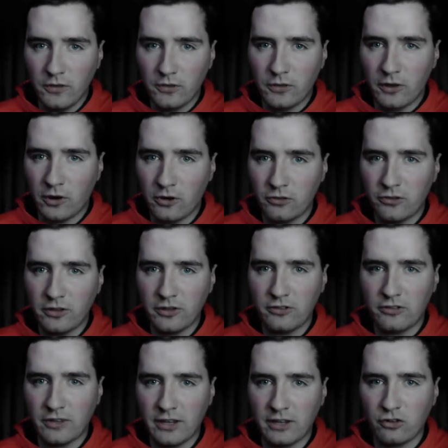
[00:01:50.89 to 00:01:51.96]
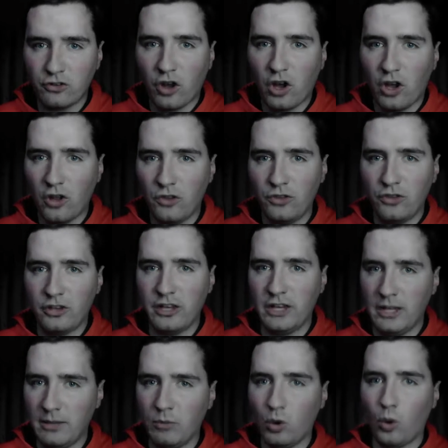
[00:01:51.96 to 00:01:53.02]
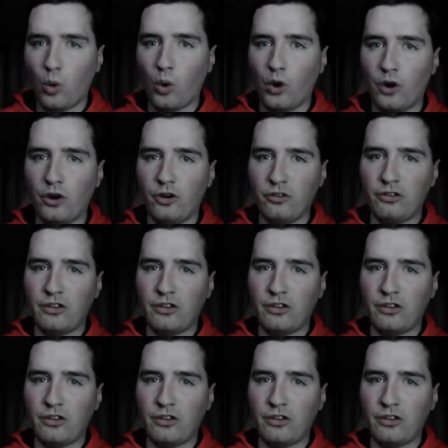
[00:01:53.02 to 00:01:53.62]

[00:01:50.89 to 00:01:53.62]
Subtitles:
there's these things called team orders.